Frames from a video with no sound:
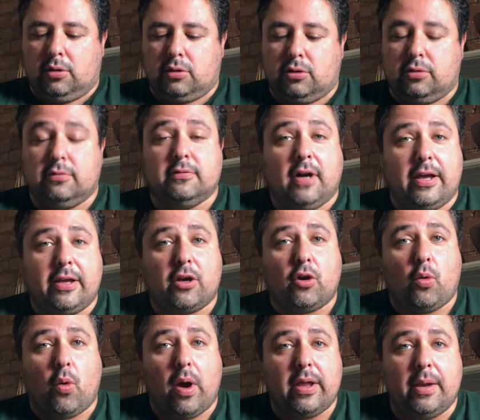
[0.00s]
like
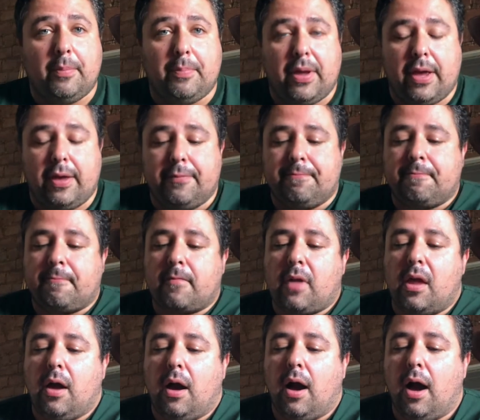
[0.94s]
quite a bit.
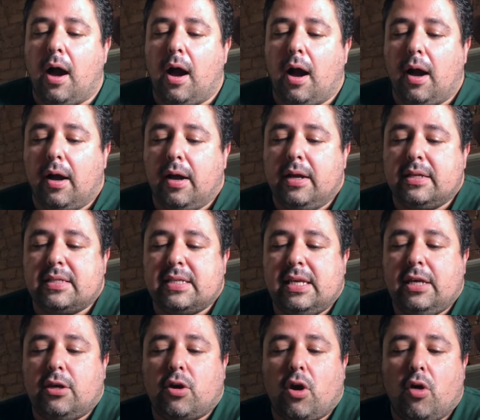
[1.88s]
It's
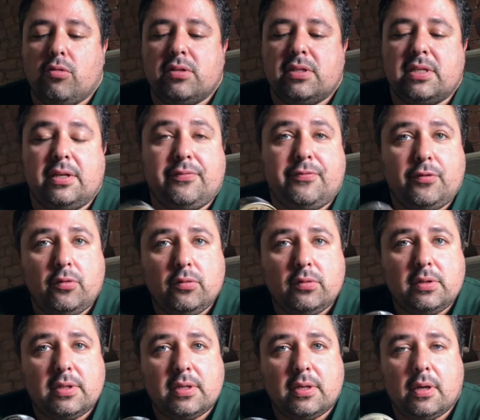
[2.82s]
Ekone
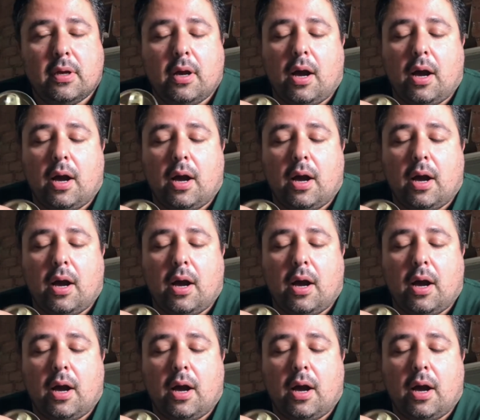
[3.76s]
Seafoods.